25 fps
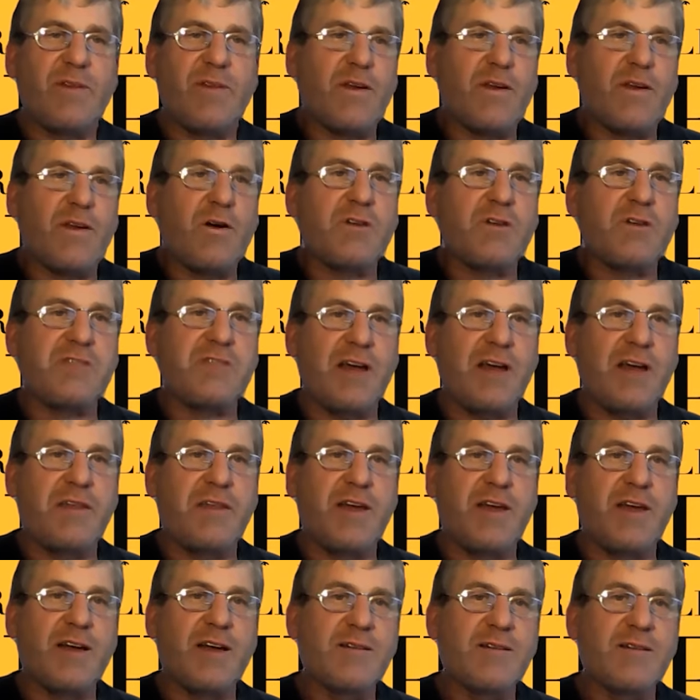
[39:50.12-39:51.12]
cost
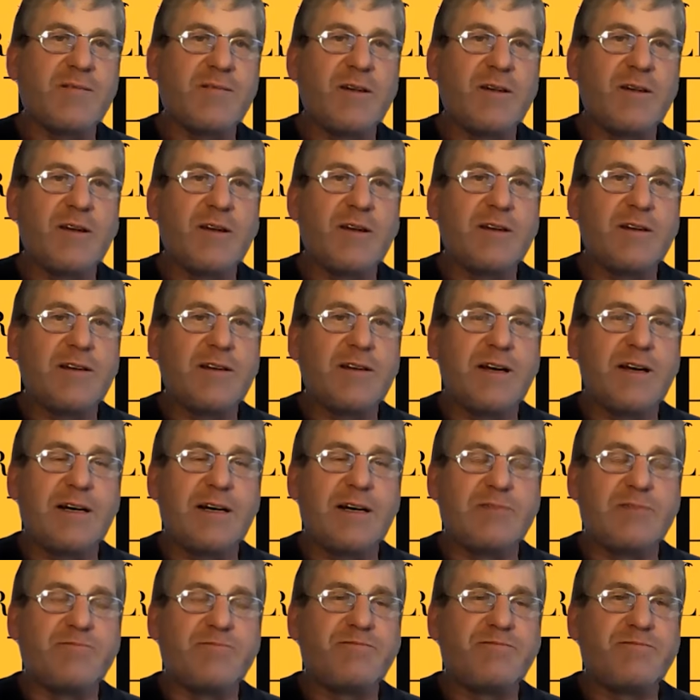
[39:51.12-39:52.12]
nothing,
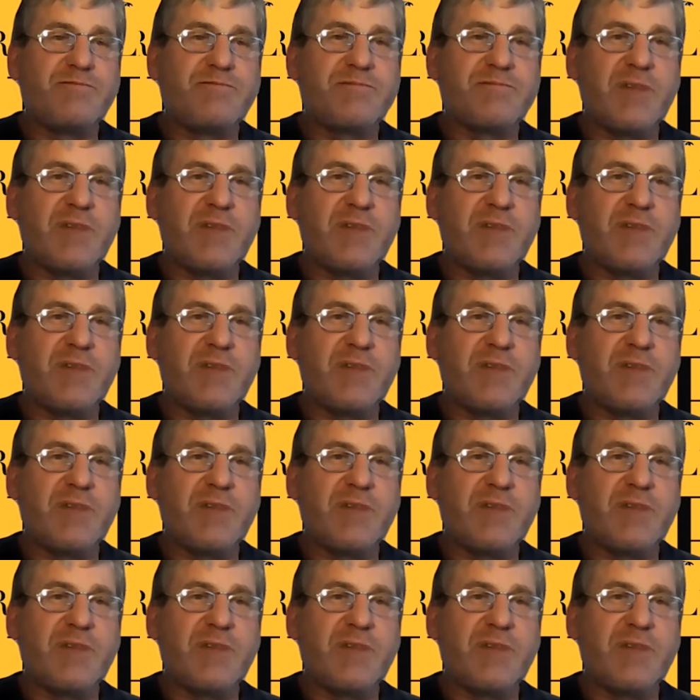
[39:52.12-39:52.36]
um,